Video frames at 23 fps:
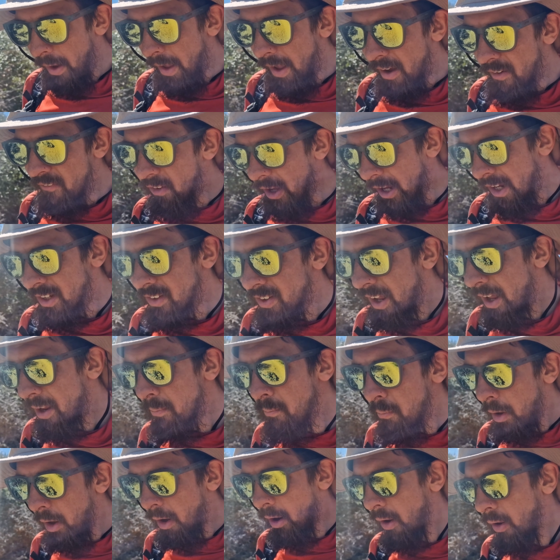we have a
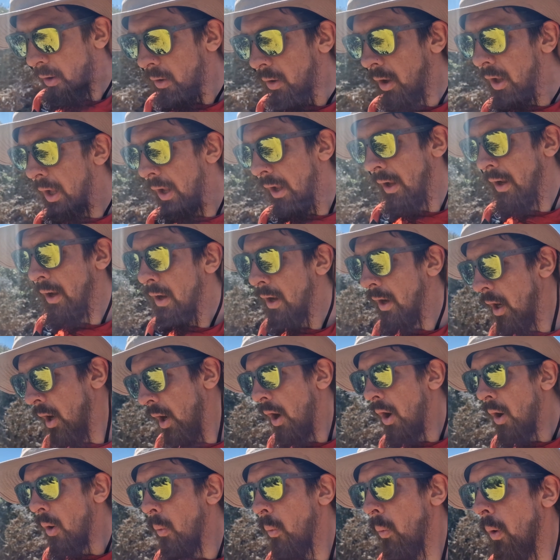ten mile
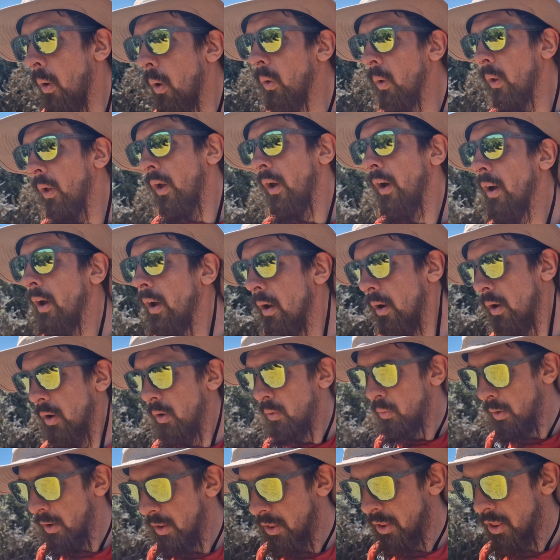walk
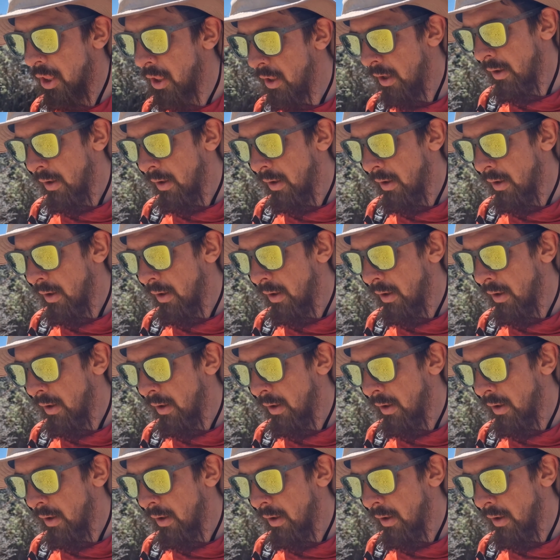with